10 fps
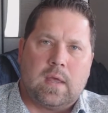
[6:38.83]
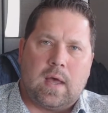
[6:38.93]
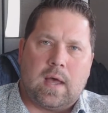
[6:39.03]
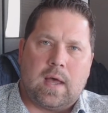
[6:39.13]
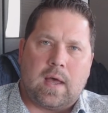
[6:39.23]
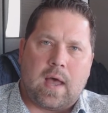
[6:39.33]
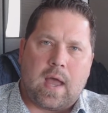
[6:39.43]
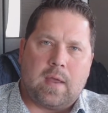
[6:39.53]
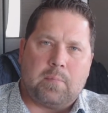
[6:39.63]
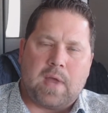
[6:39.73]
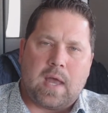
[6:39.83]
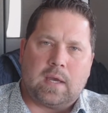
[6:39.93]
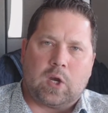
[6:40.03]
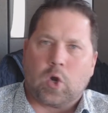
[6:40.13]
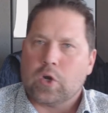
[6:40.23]
I am not
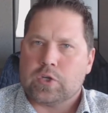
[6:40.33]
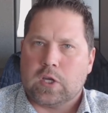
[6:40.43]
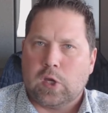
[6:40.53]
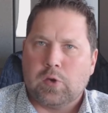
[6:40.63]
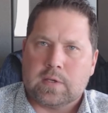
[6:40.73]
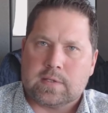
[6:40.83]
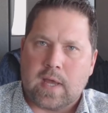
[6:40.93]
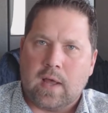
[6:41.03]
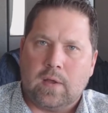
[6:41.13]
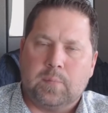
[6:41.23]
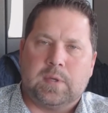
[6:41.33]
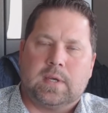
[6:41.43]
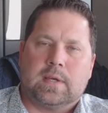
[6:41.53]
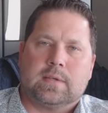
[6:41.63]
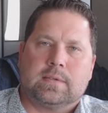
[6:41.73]
encouraging you to sell
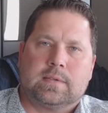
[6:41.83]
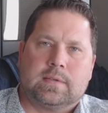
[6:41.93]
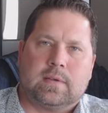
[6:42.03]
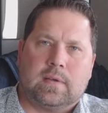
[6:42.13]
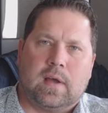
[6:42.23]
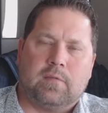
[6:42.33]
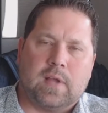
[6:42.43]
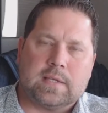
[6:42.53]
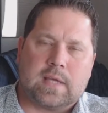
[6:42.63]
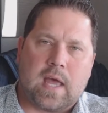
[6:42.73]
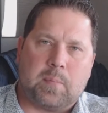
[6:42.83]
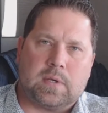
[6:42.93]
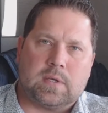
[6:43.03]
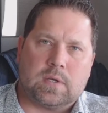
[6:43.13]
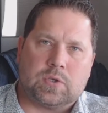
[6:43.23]
because of less
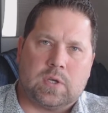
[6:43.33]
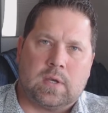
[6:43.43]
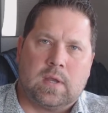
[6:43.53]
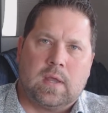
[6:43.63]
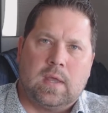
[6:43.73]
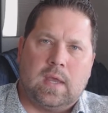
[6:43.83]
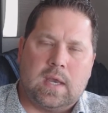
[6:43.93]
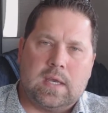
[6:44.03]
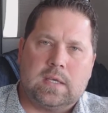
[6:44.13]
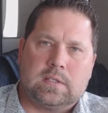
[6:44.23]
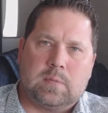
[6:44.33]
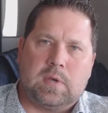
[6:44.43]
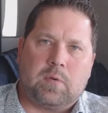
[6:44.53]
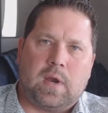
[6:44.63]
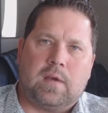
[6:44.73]
competition. It needs to
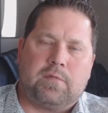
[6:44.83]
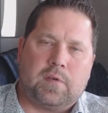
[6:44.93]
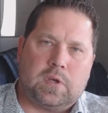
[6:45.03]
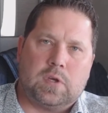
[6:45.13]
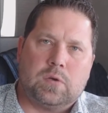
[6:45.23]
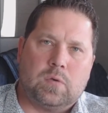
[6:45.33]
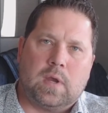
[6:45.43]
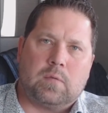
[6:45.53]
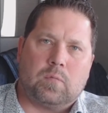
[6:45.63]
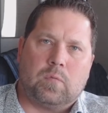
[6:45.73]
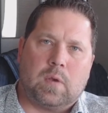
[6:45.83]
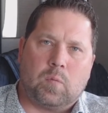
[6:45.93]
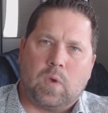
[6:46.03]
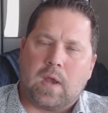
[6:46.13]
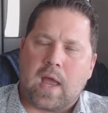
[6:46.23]
be right for you,
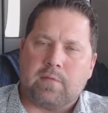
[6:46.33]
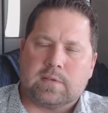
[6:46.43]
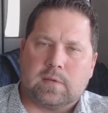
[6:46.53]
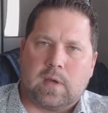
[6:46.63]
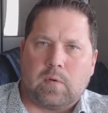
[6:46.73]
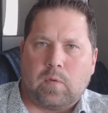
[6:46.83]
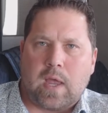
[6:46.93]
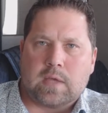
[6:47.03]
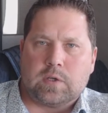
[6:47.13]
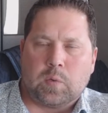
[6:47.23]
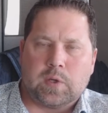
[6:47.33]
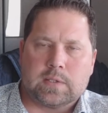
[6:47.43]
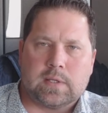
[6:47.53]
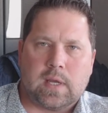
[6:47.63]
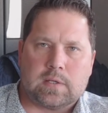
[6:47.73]
and obviously, as your real
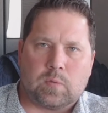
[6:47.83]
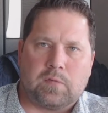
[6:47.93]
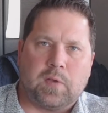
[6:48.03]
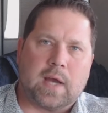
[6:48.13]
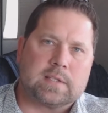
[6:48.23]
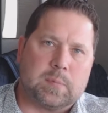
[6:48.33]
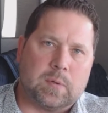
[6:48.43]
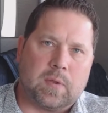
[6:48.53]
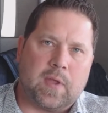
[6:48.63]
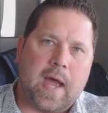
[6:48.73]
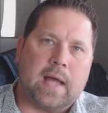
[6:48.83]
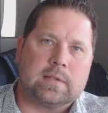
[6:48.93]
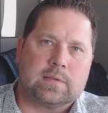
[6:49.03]
estate agent, we're flexible with that.